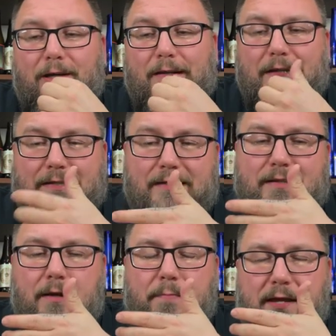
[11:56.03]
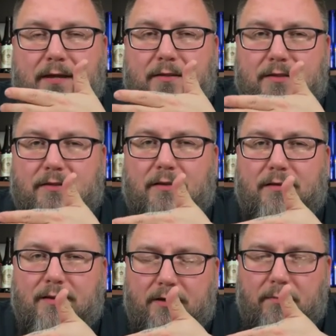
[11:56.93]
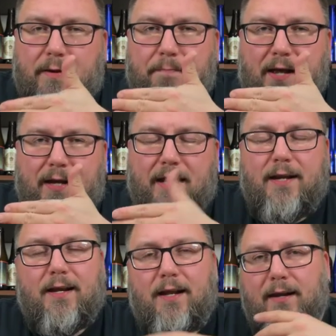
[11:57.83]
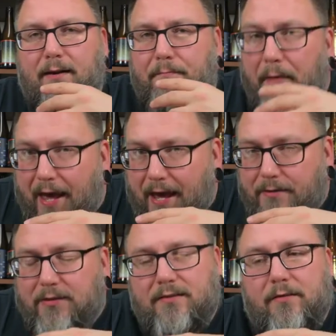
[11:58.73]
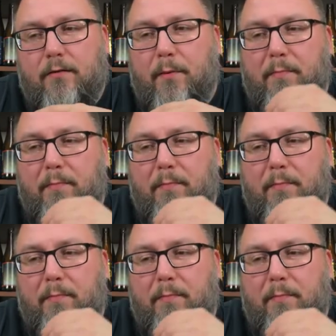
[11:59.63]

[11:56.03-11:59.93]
this is going to be just a little bit behind it not bad just a little bit